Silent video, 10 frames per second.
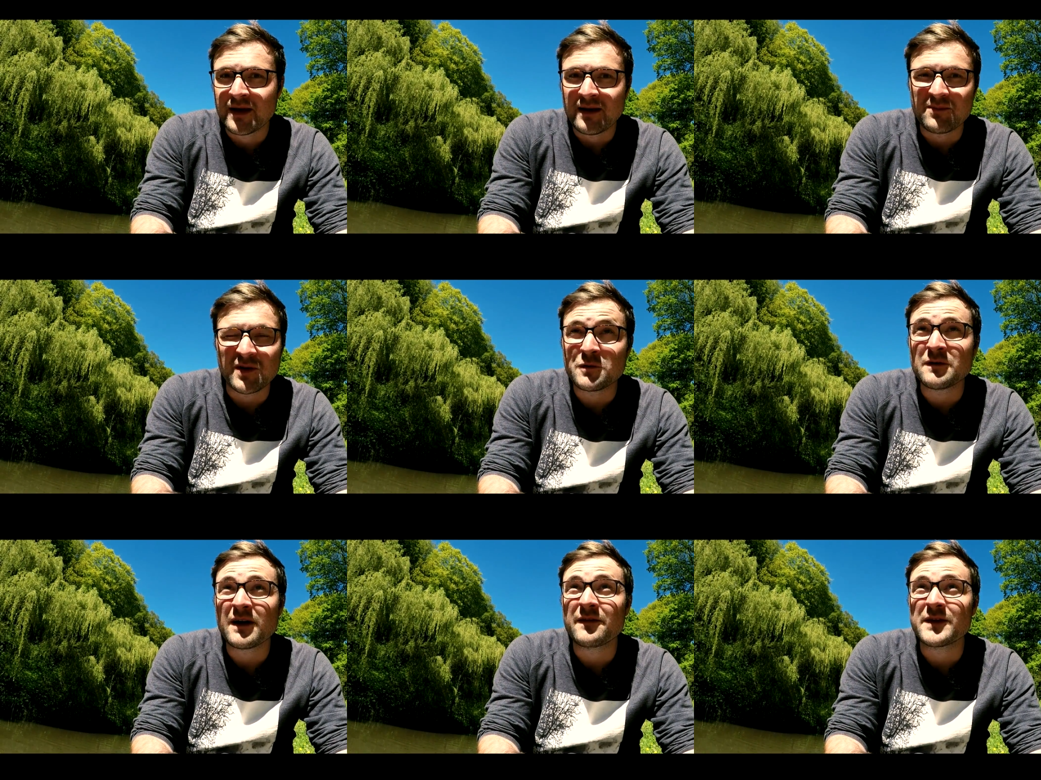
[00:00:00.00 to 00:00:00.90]
But all
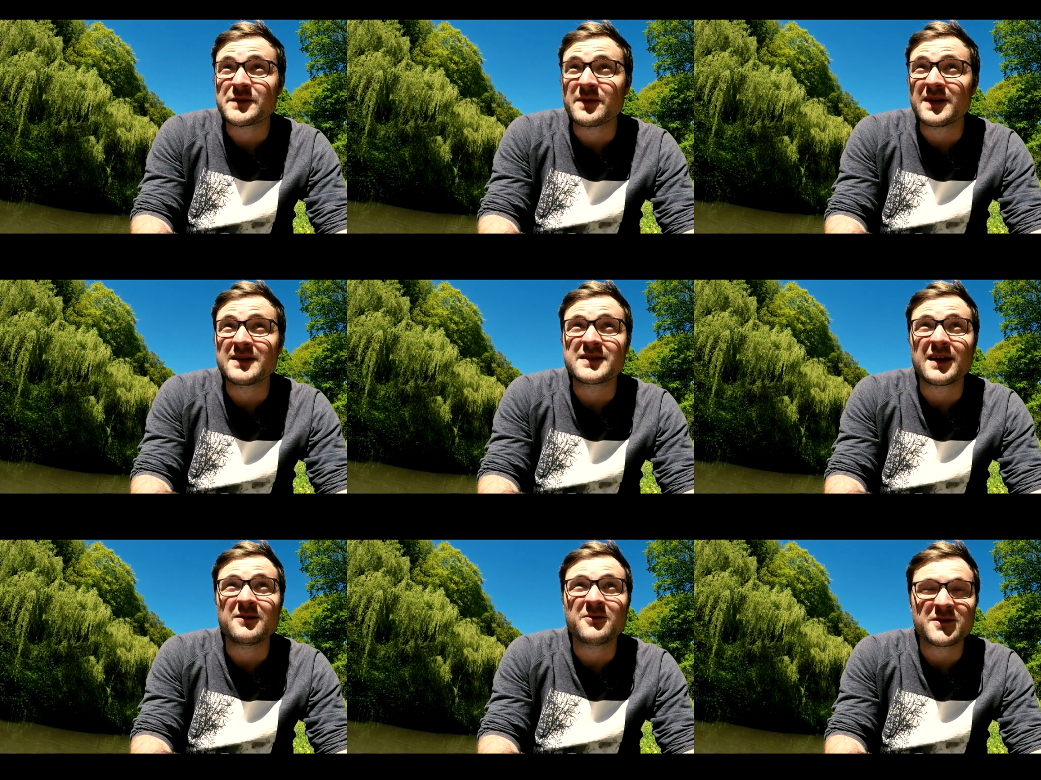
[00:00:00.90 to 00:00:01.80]
of our fish have been in
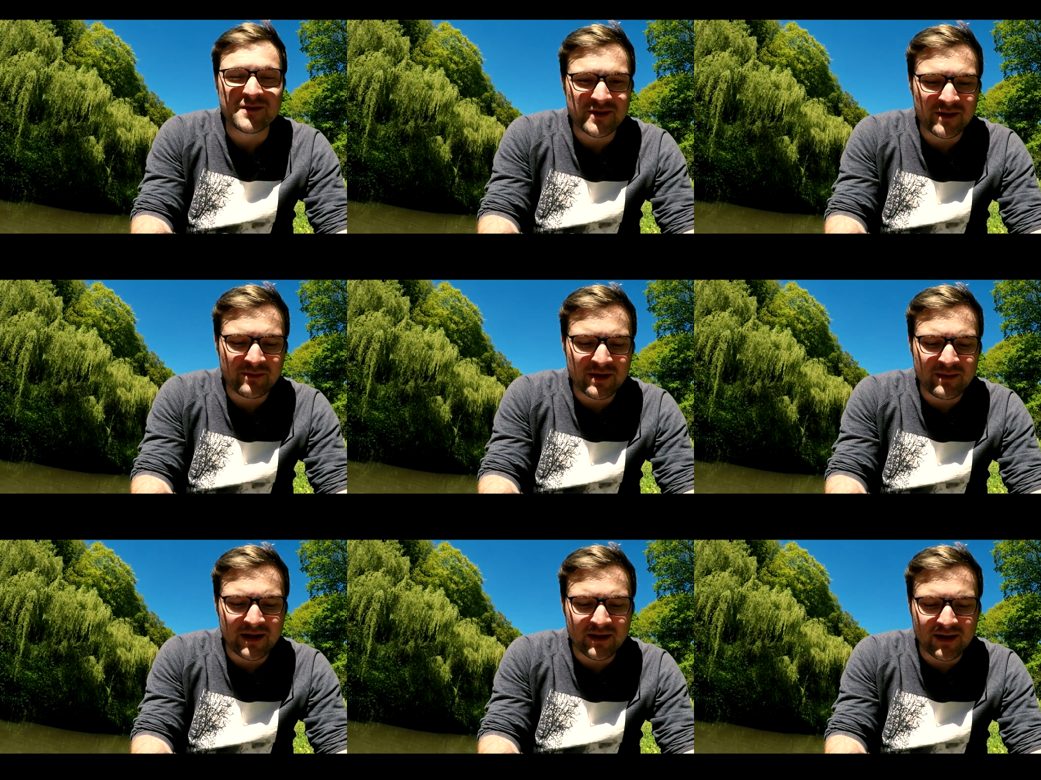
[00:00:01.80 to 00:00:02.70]
shallow water. It's only been
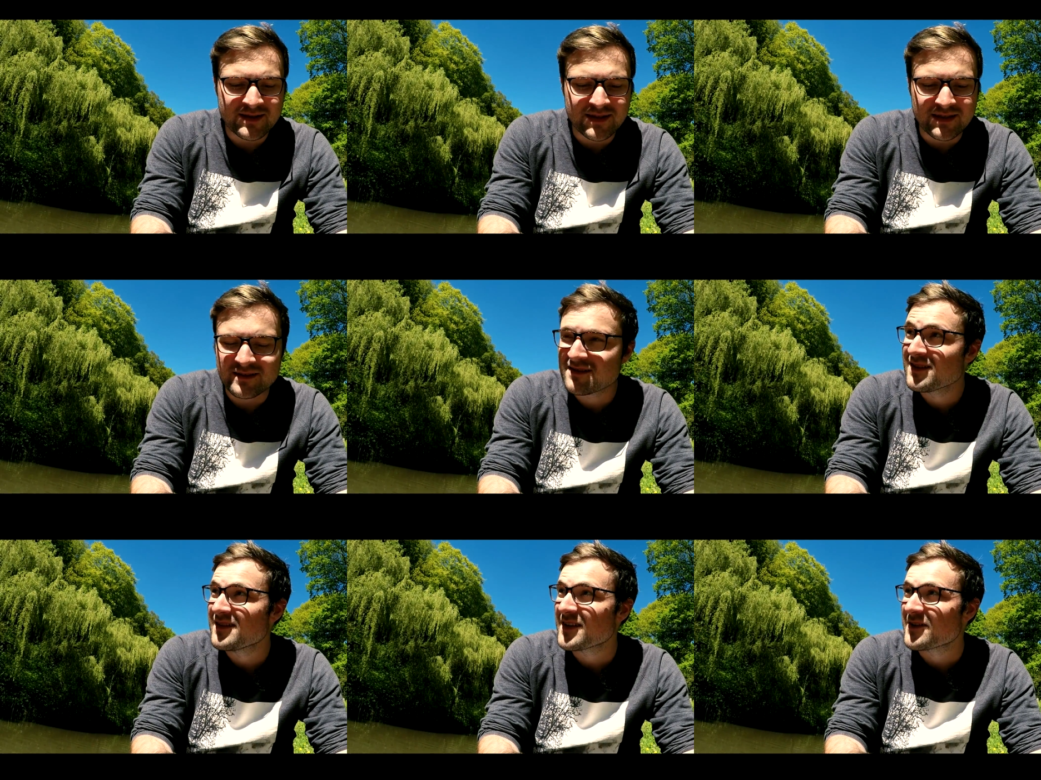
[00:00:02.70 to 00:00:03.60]
about 19
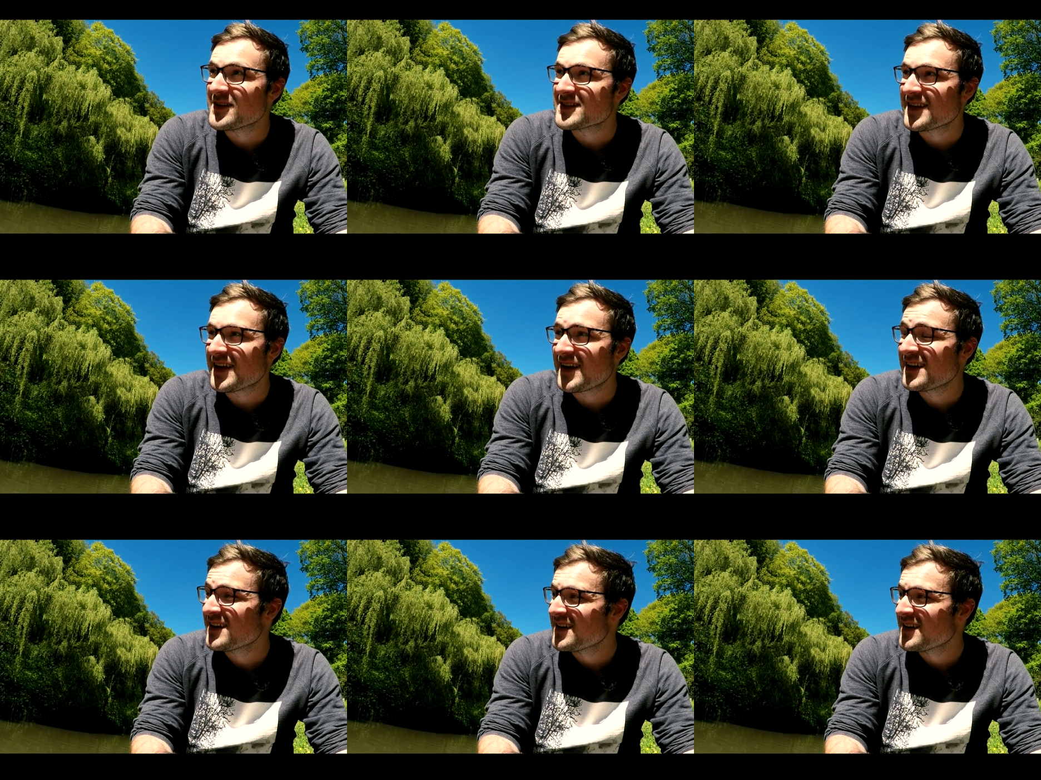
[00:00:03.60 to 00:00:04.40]
degrees today.